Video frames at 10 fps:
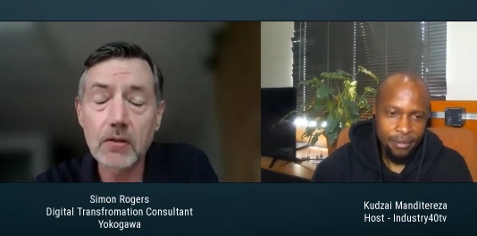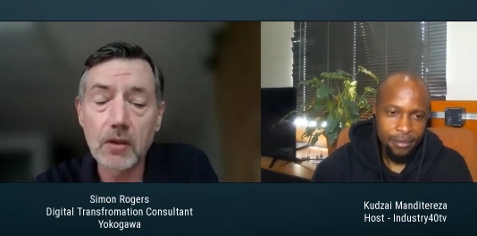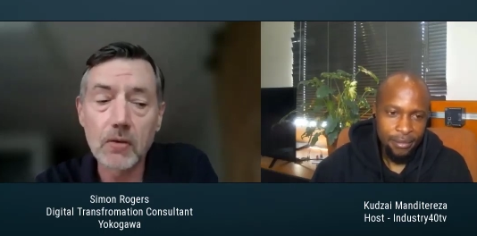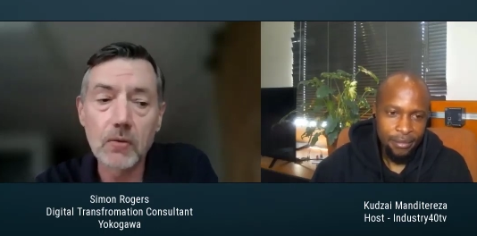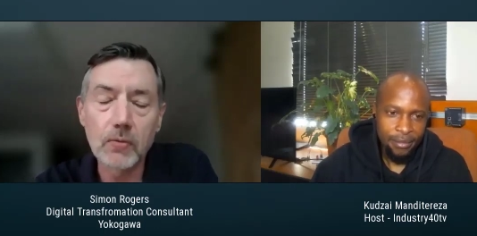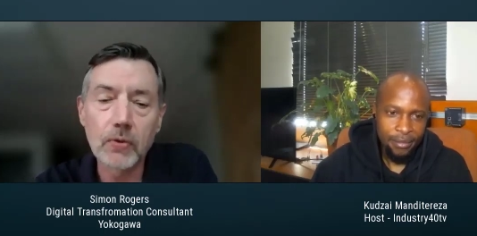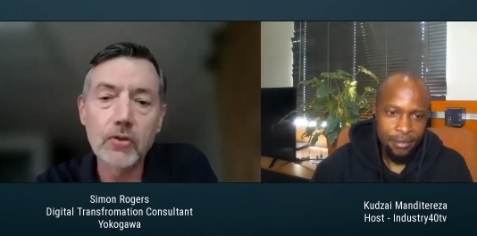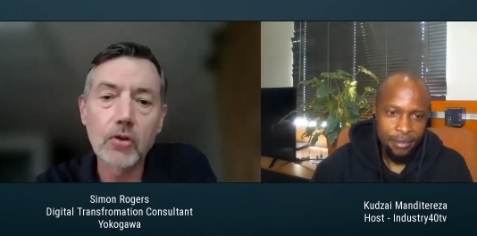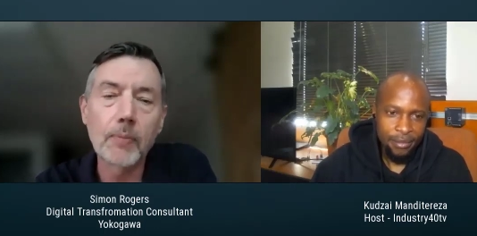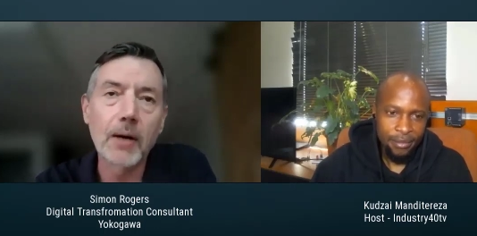Speaker 1: So, if
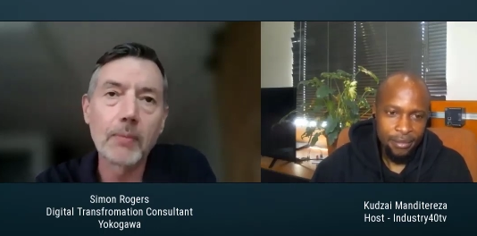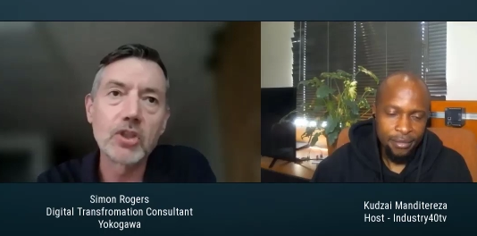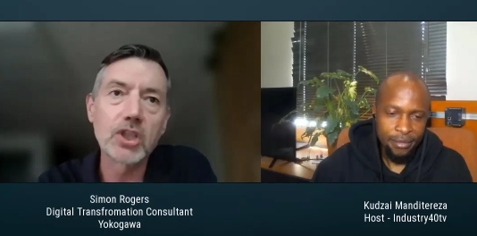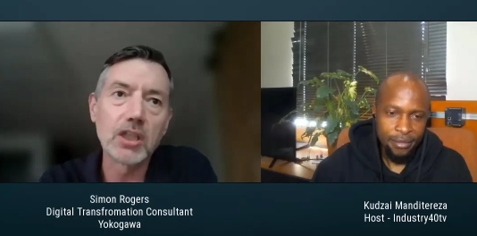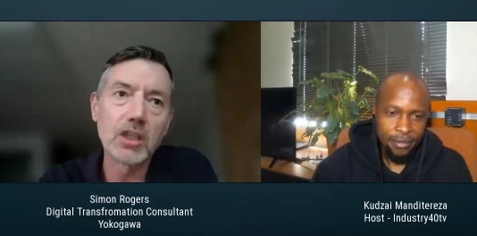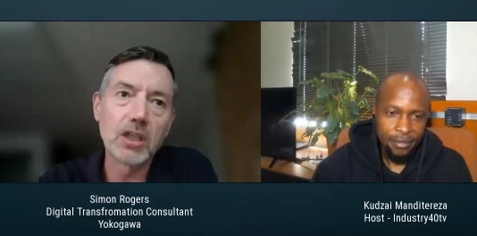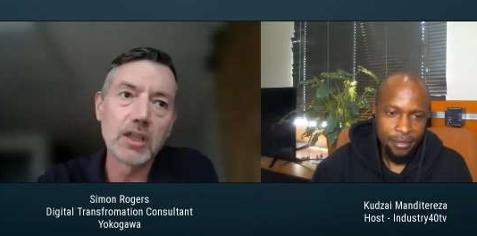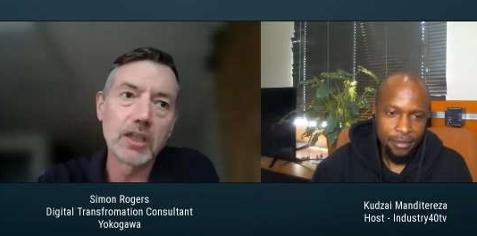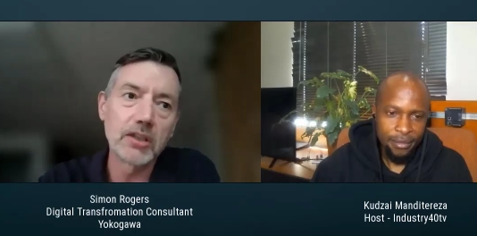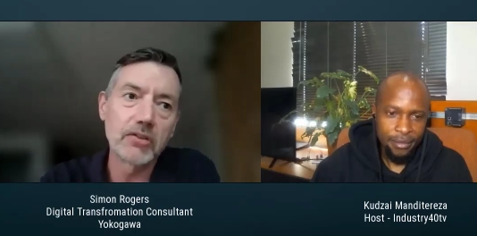we talk about machine
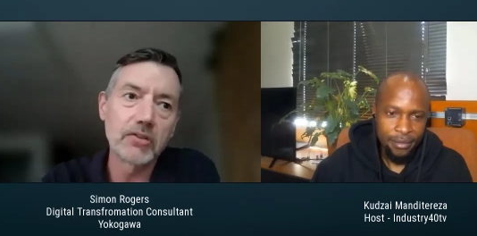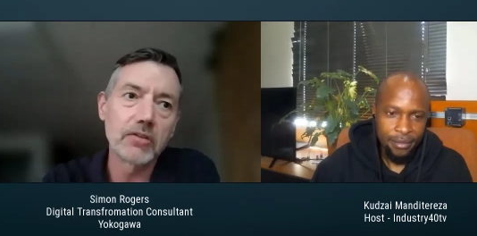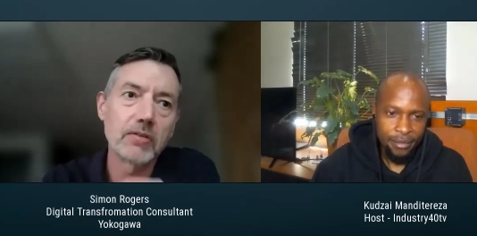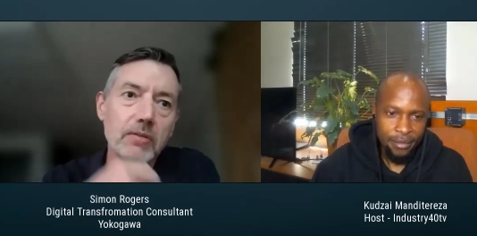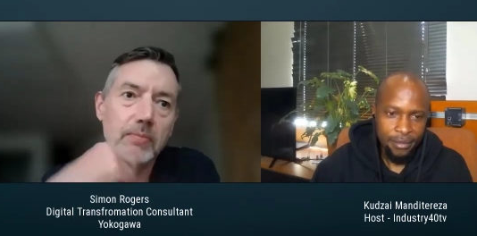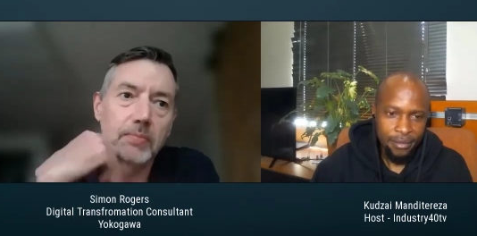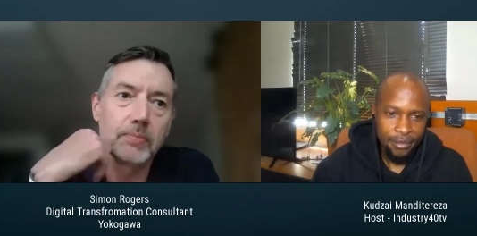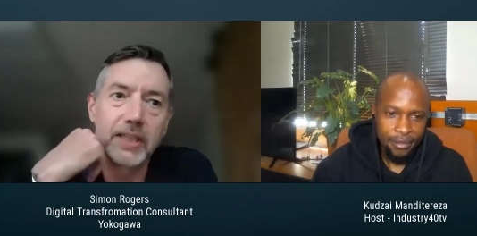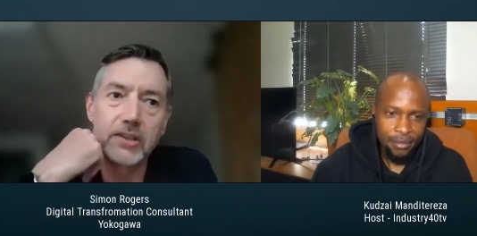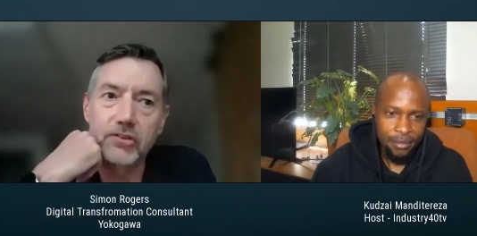learning as a
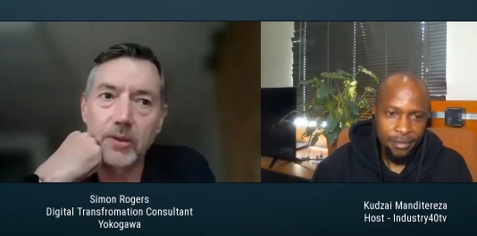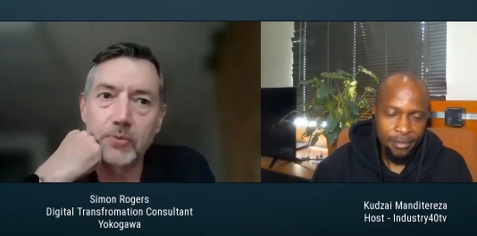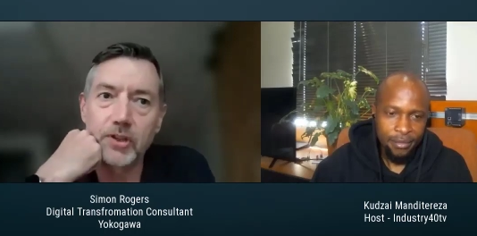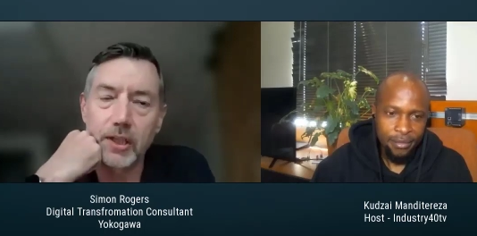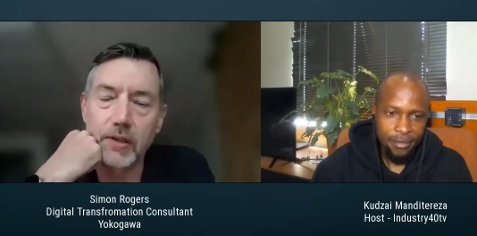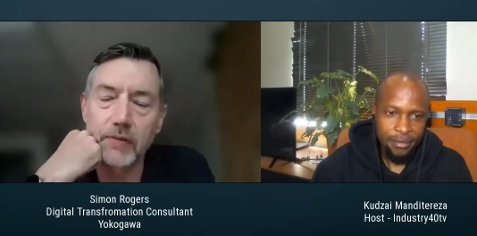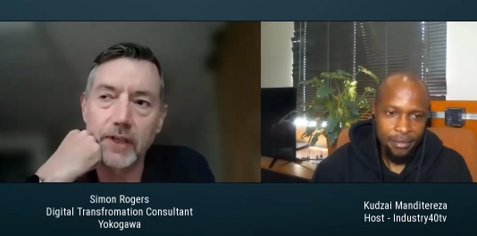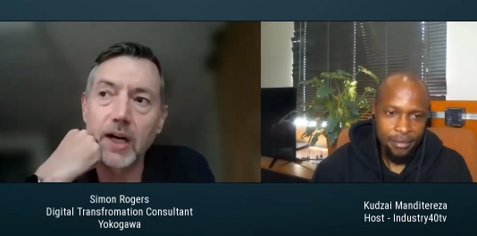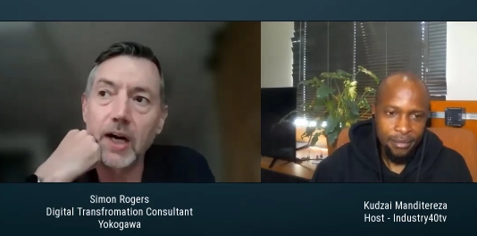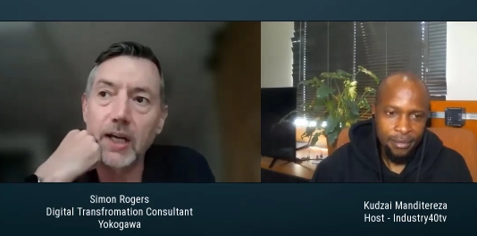major subset of
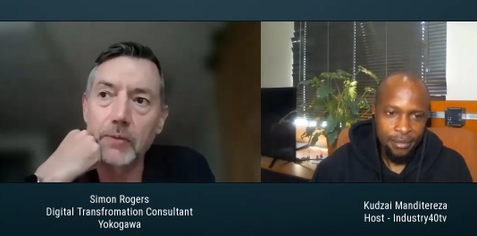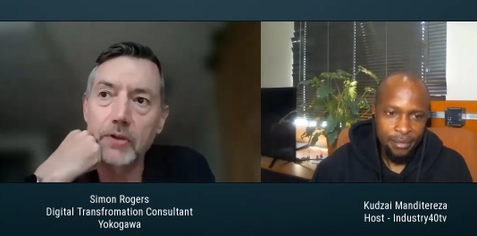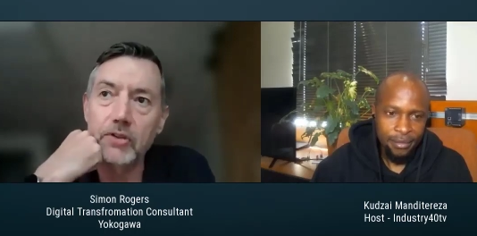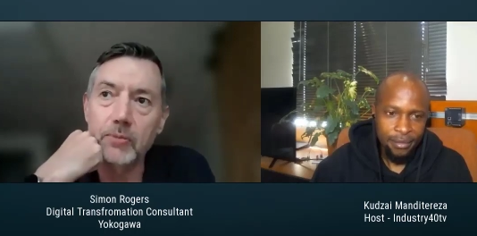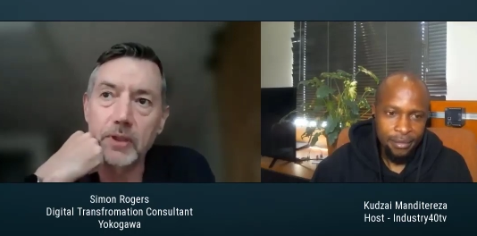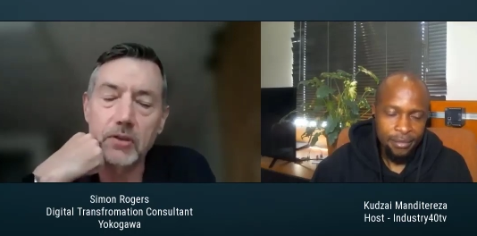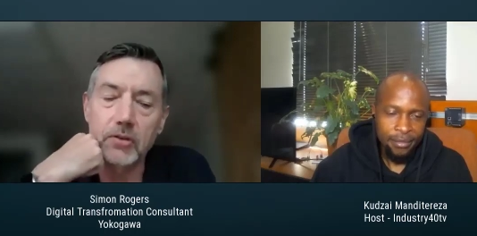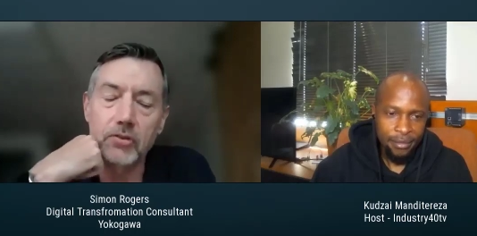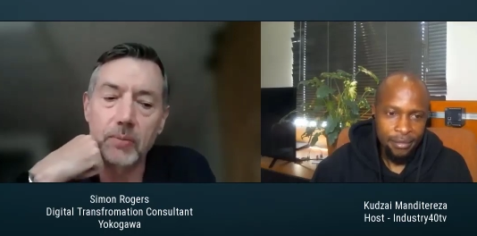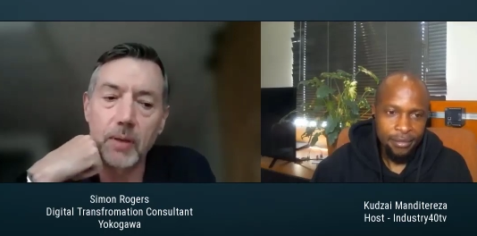AI, which is being
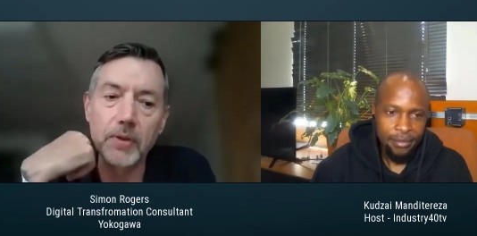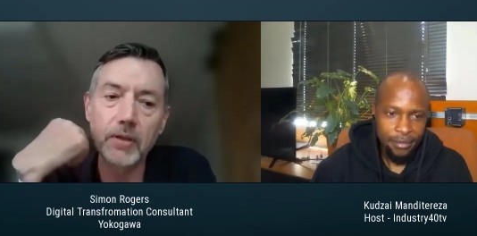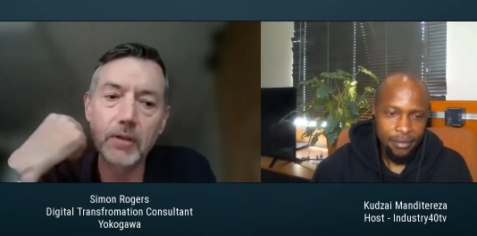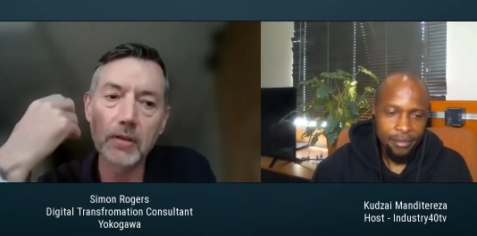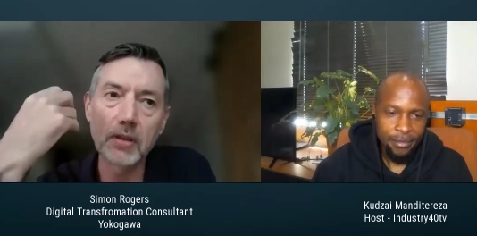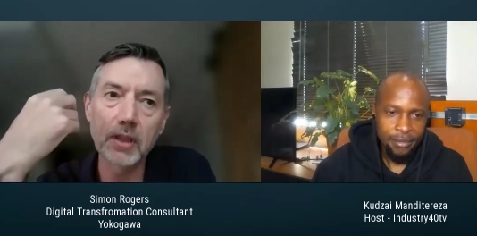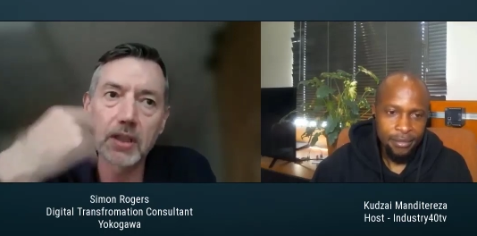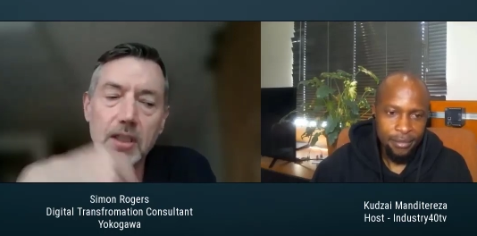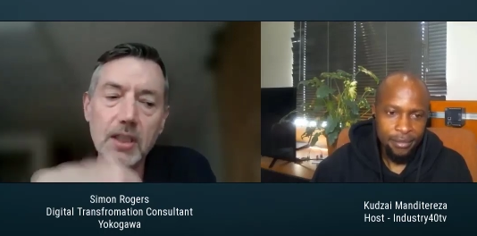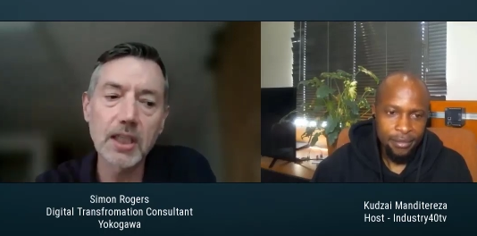used at the moment, the, the,
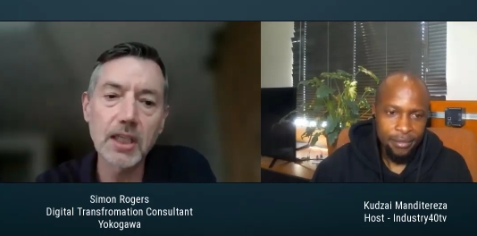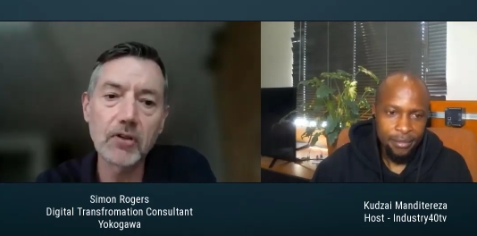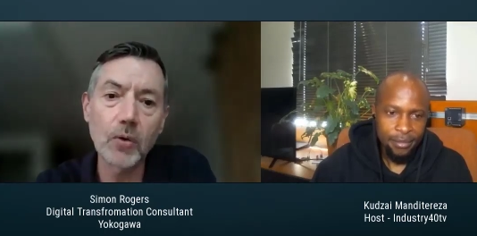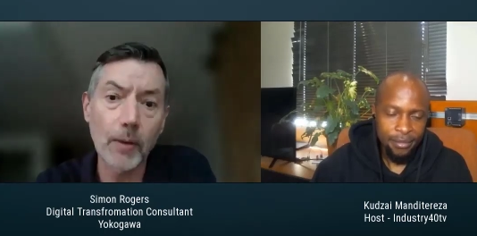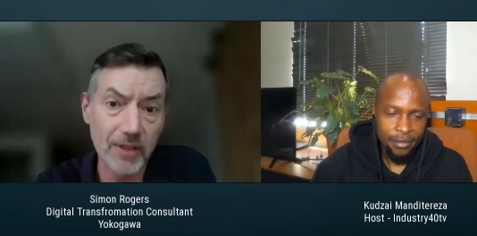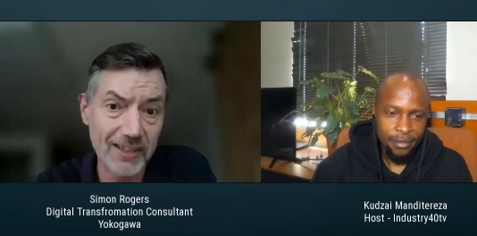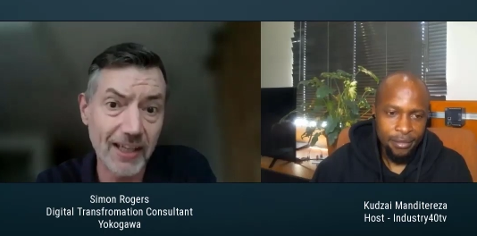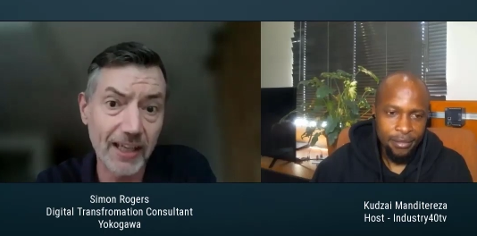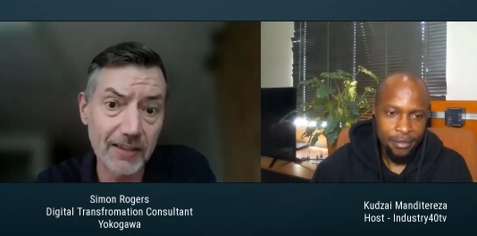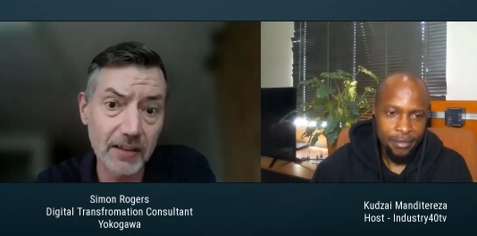the key requirement is
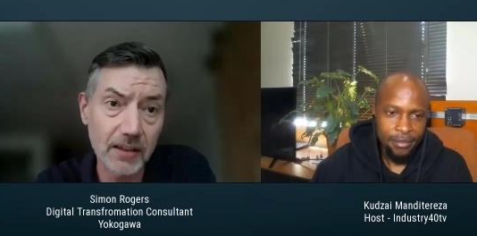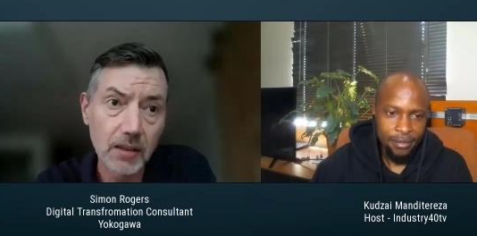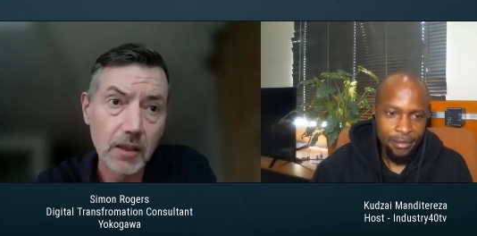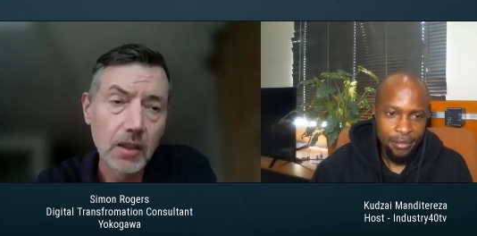data.